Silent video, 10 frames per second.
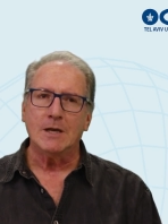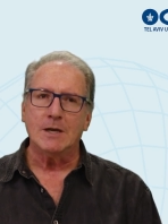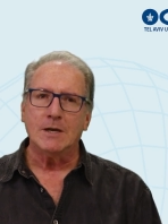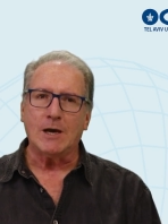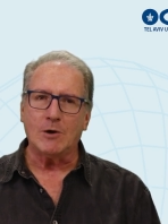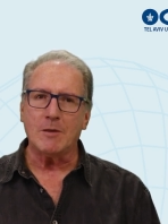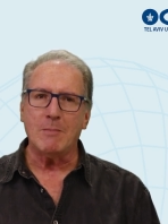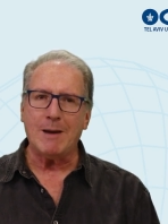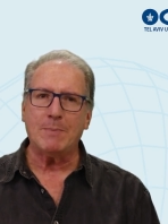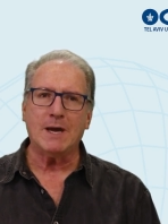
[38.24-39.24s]
Now on the
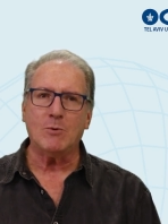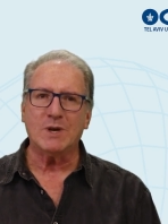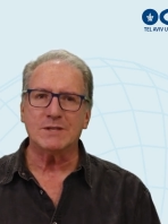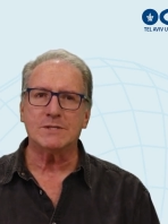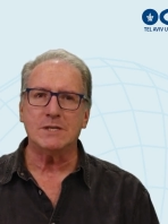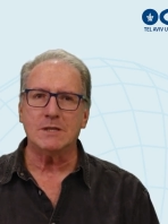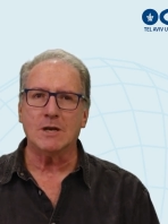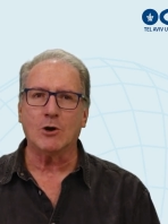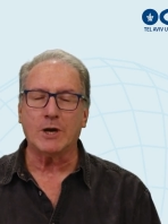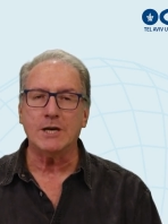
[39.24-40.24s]
map here we can see the
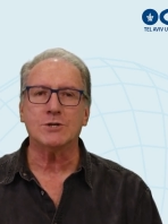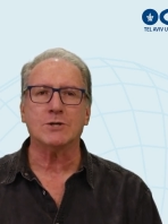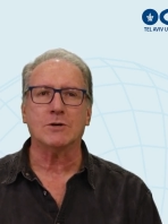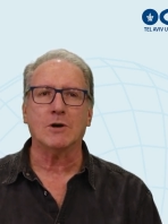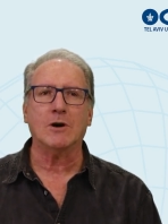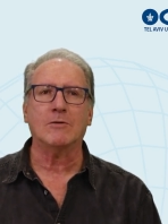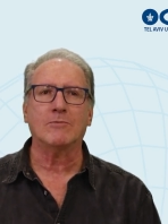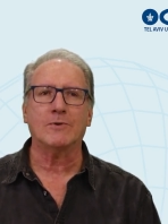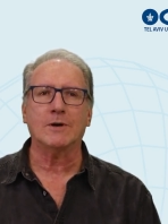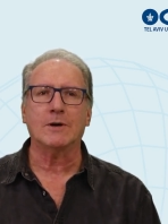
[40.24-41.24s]
location
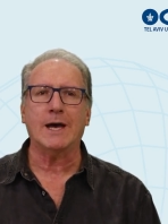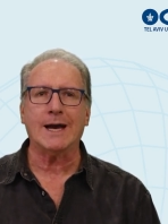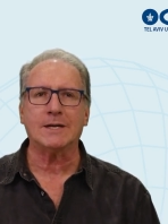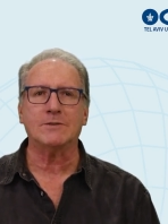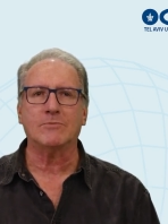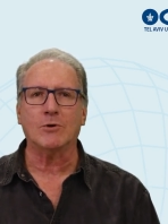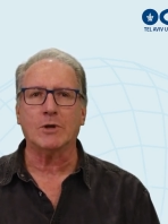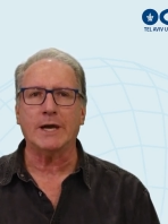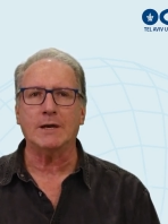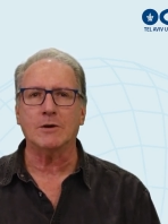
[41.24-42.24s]
of active
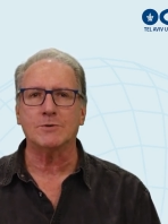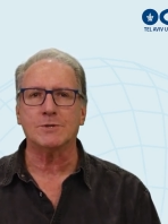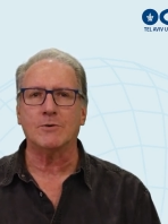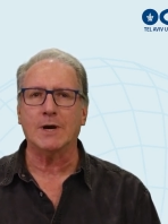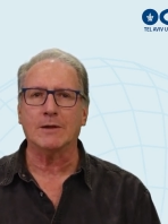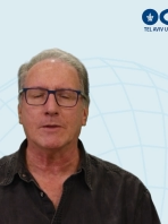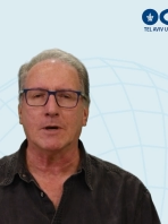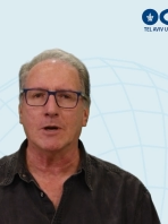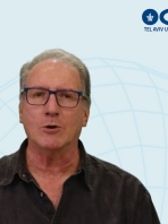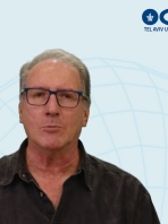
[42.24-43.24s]
volcanoes around the
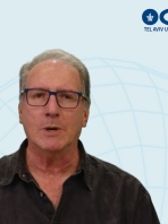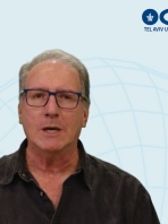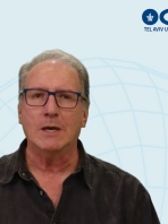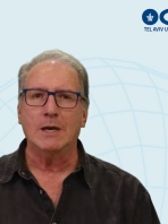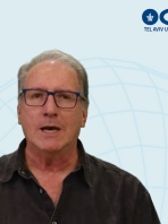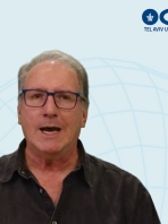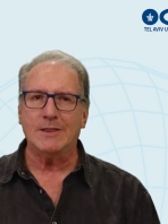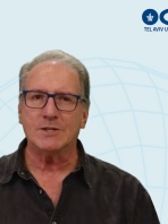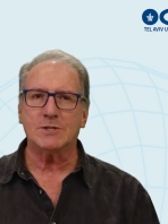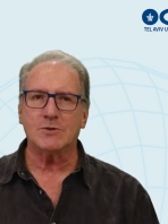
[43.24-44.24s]
globe,
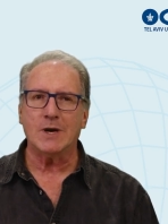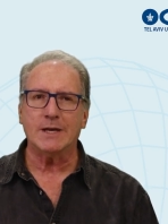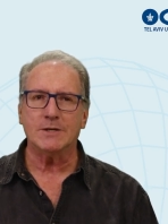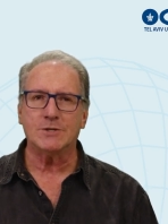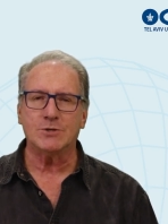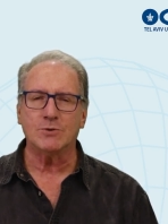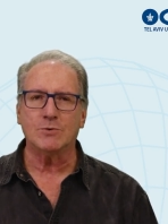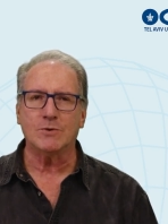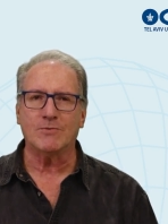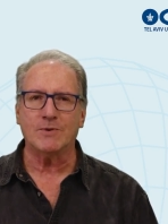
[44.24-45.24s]
and this is related
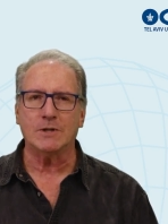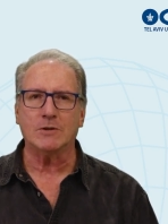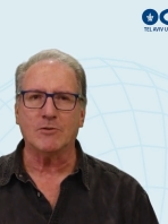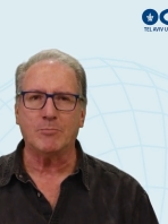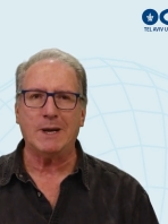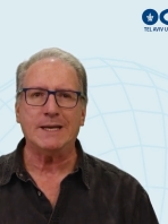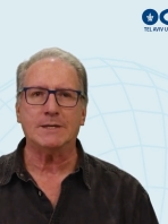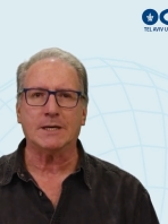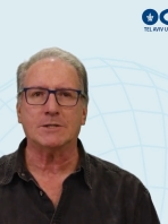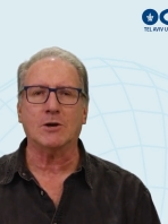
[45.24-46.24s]
to the field of plate
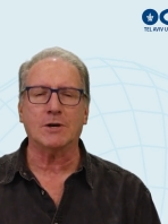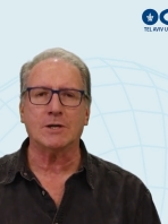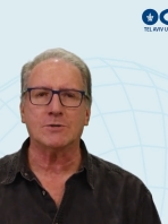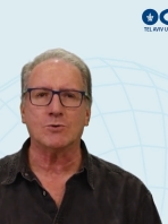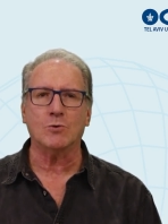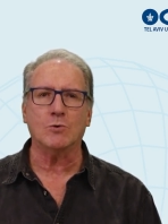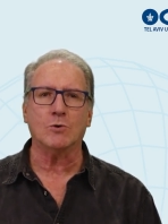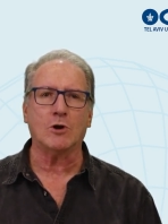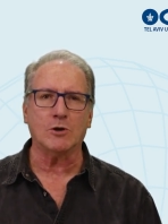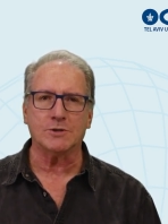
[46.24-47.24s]
tectonics or
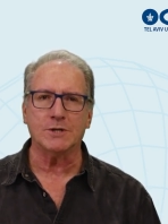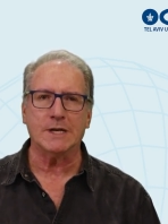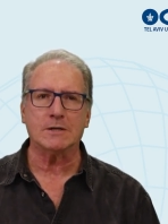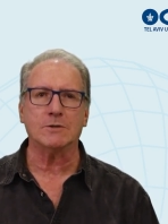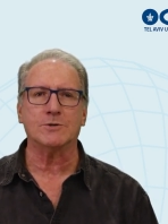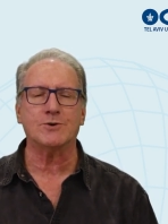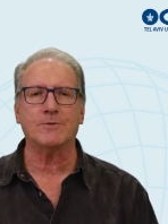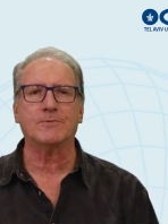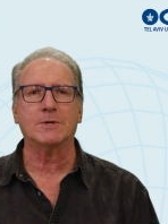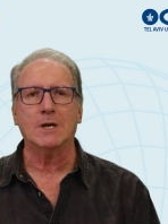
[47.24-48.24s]
continental
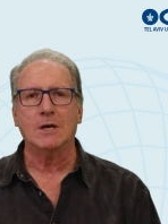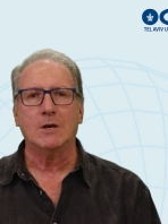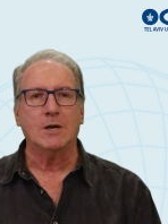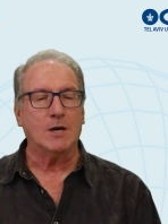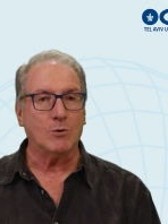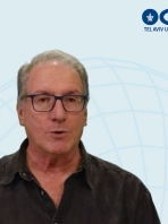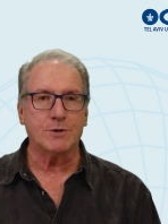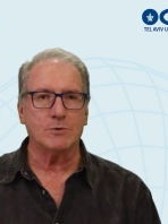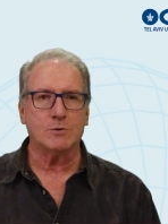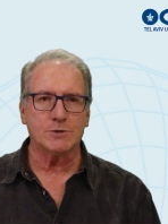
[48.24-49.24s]
drift and
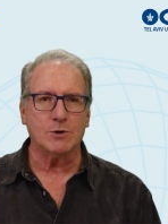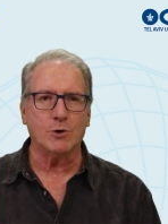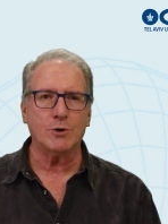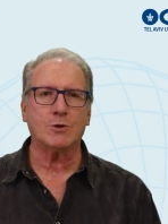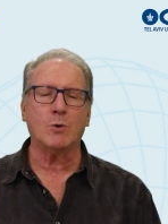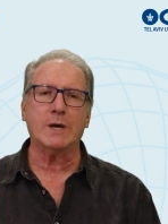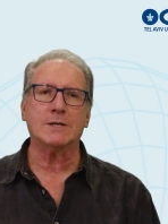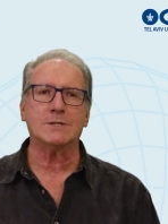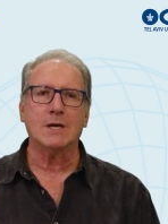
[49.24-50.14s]
also earthquakes.